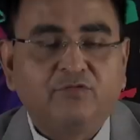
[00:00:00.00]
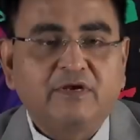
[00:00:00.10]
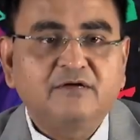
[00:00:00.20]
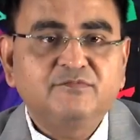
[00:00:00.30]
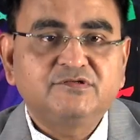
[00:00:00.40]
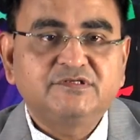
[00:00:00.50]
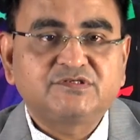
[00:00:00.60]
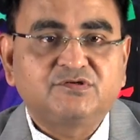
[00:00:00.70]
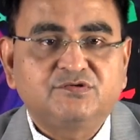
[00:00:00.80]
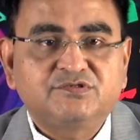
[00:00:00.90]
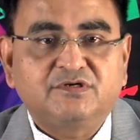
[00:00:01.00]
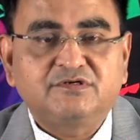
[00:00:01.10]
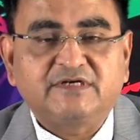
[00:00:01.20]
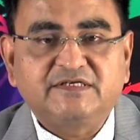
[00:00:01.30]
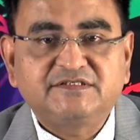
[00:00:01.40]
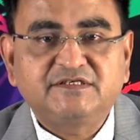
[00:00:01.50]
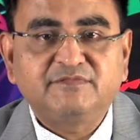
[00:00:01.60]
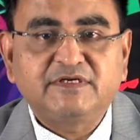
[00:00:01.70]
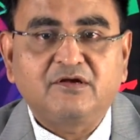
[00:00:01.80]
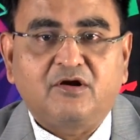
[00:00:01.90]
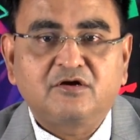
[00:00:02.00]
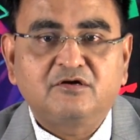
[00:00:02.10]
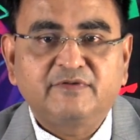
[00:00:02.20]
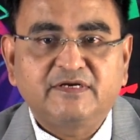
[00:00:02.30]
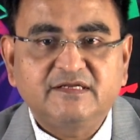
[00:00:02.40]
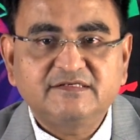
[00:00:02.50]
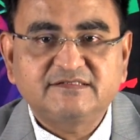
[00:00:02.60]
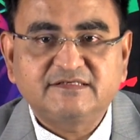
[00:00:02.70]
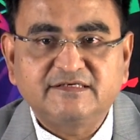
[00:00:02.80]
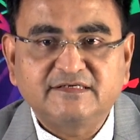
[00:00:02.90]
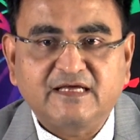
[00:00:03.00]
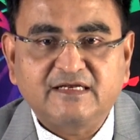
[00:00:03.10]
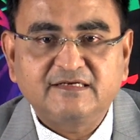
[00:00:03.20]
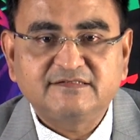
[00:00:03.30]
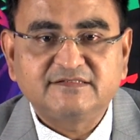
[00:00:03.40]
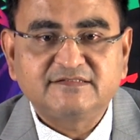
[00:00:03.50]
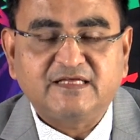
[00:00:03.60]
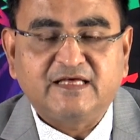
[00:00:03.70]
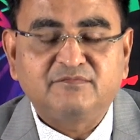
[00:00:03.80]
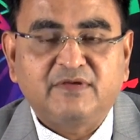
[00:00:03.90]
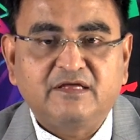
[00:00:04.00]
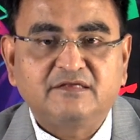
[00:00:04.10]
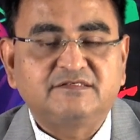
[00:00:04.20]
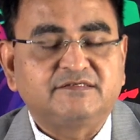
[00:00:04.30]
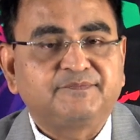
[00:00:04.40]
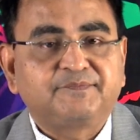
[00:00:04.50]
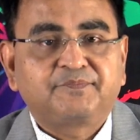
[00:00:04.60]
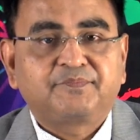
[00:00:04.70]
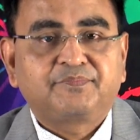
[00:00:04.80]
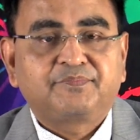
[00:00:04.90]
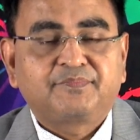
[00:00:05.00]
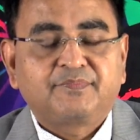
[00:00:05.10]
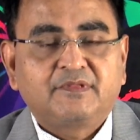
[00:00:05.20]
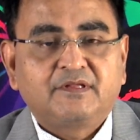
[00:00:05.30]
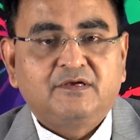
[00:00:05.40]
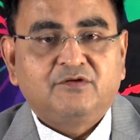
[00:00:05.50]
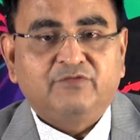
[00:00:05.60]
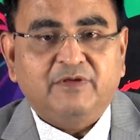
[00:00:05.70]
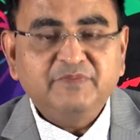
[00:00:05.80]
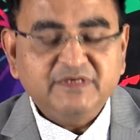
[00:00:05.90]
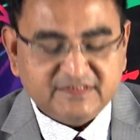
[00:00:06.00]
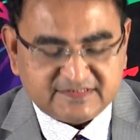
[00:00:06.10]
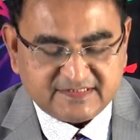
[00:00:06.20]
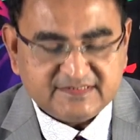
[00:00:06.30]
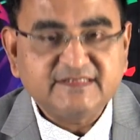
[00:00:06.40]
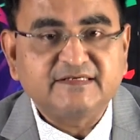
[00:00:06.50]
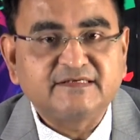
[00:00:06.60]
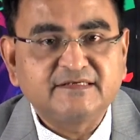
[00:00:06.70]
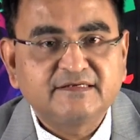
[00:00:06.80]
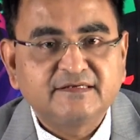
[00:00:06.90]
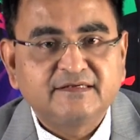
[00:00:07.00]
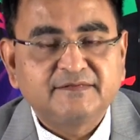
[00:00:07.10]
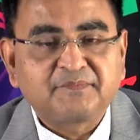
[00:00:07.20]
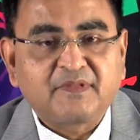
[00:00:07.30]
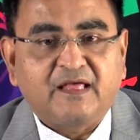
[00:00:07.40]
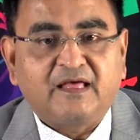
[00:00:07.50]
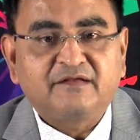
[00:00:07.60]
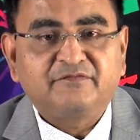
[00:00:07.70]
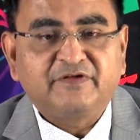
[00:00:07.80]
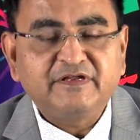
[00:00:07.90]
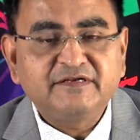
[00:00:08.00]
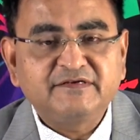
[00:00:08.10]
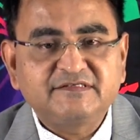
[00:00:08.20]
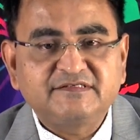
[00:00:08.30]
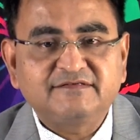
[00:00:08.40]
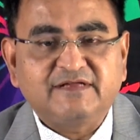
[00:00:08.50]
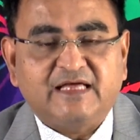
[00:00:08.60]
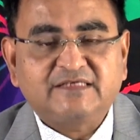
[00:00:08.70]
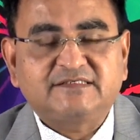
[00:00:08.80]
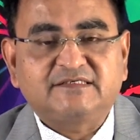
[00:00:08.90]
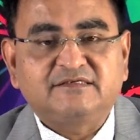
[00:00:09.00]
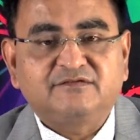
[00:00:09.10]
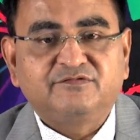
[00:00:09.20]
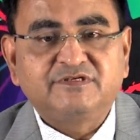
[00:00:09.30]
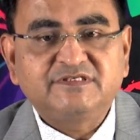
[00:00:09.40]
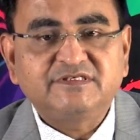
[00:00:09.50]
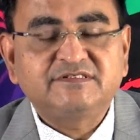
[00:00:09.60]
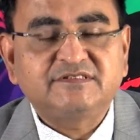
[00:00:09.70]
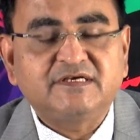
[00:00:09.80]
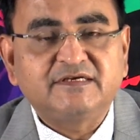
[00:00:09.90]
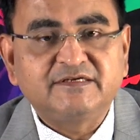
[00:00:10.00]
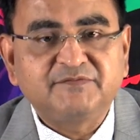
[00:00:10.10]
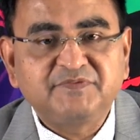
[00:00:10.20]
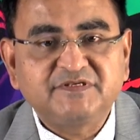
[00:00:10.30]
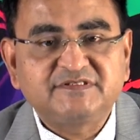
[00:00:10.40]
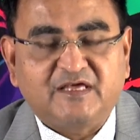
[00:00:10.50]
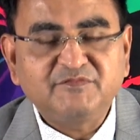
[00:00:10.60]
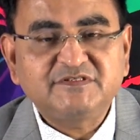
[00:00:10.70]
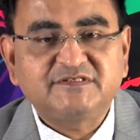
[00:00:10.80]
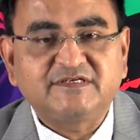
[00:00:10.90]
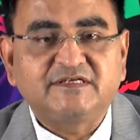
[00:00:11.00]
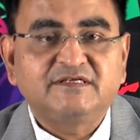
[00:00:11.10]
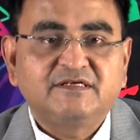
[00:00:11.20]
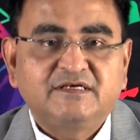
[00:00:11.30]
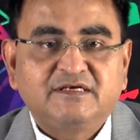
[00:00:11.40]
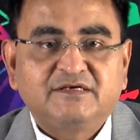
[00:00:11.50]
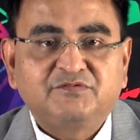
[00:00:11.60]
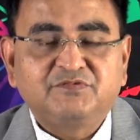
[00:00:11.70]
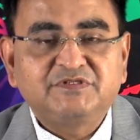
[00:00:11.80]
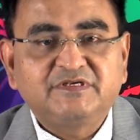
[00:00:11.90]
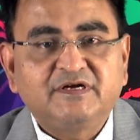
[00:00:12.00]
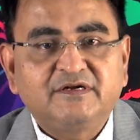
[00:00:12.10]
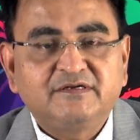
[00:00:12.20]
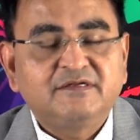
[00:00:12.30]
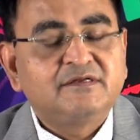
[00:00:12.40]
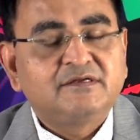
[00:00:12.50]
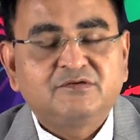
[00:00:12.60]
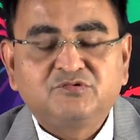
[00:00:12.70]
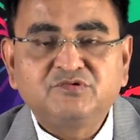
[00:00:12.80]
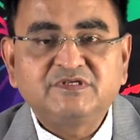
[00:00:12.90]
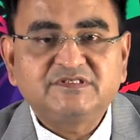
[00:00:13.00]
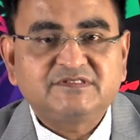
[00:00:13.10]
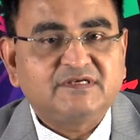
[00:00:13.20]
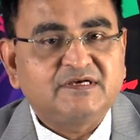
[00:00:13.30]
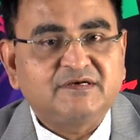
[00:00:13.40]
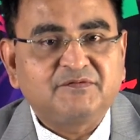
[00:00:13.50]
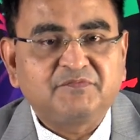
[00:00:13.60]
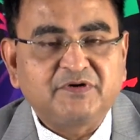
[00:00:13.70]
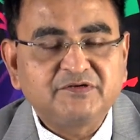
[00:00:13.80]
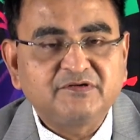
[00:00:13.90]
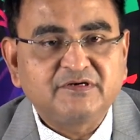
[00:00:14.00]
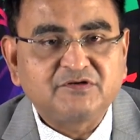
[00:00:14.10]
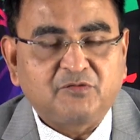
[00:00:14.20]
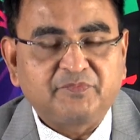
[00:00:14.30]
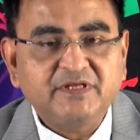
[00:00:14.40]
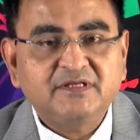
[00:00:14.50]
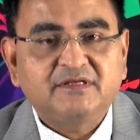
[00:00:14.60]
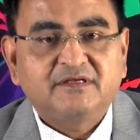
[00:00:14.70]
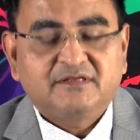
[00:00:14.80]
Welcome to this course on transition metal organometallics in catalysis and biology. We have been discussing a very interesting reaction which is uh, Reppe chemistry with regard to this uh, particular topic.